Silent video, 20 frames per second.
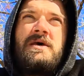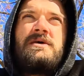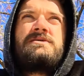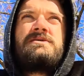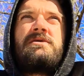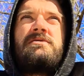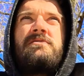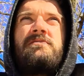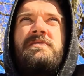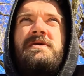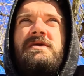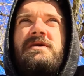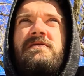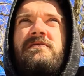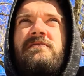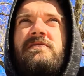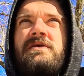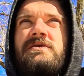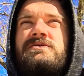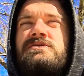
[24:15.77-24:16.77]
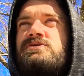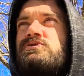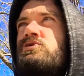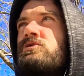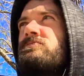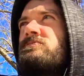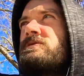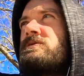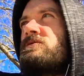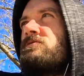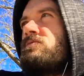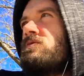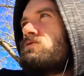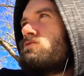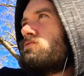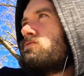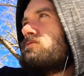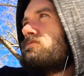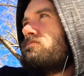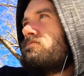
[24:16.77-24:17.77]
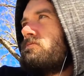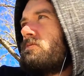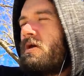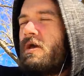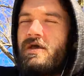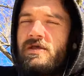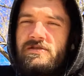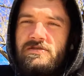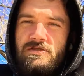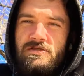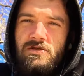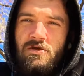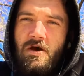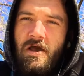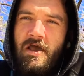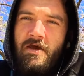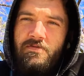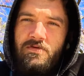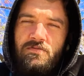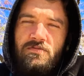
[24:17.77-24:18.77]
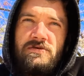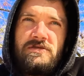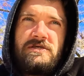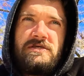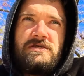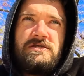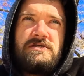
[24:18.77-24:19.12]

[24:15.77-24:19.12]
It's going to be extremely individual, and you know, I haven't